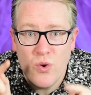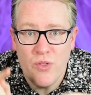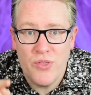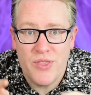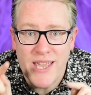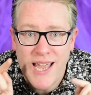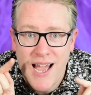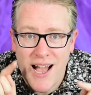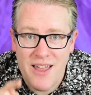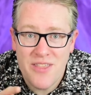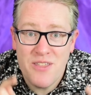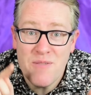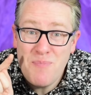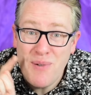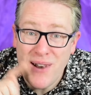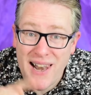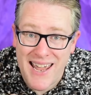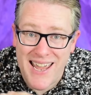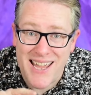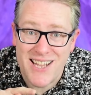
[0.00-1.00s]
want the other
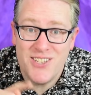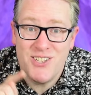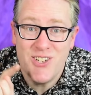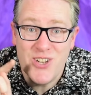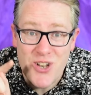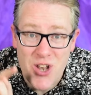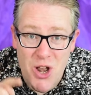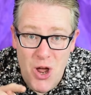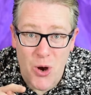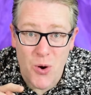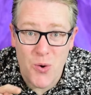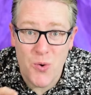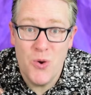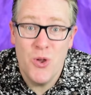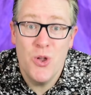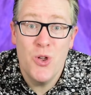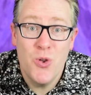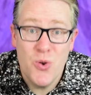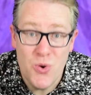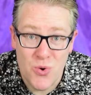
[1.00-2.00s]
players to know
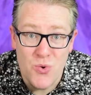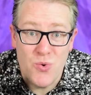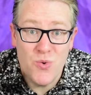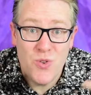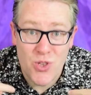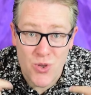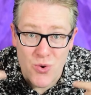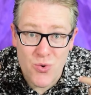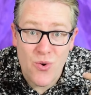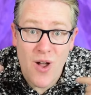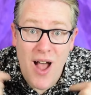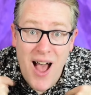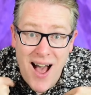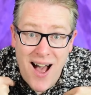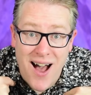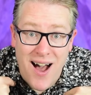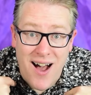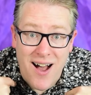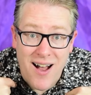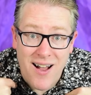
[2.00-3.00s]
who you
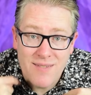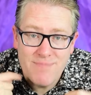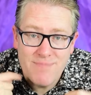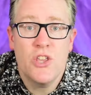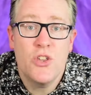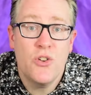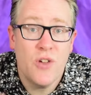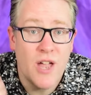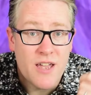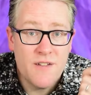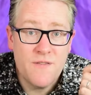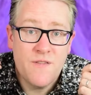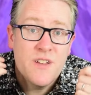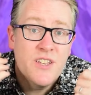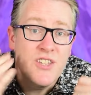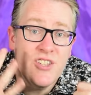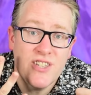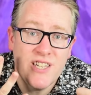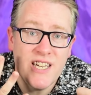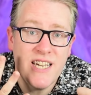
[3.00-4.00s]
are. You have
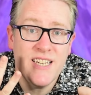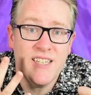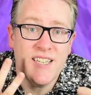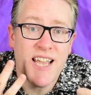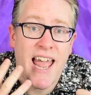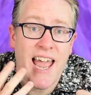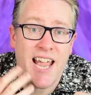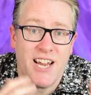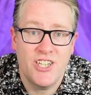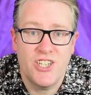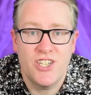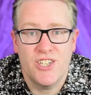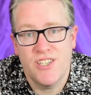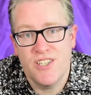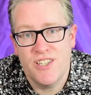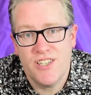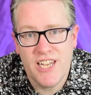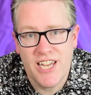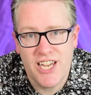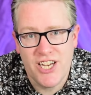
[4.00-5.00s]
six
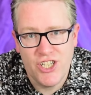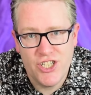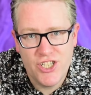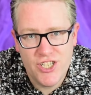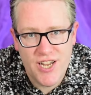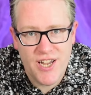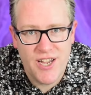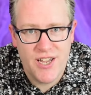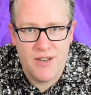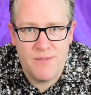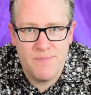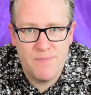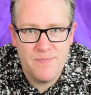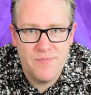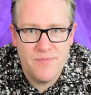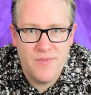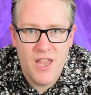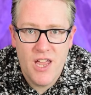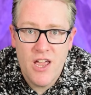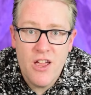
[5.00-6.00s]
actions each turn.
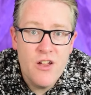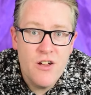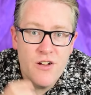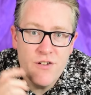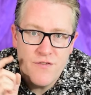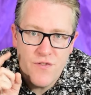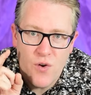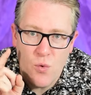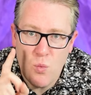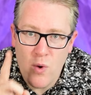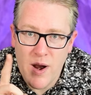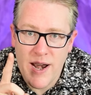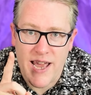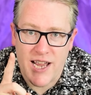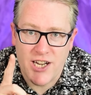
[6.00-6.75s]
For one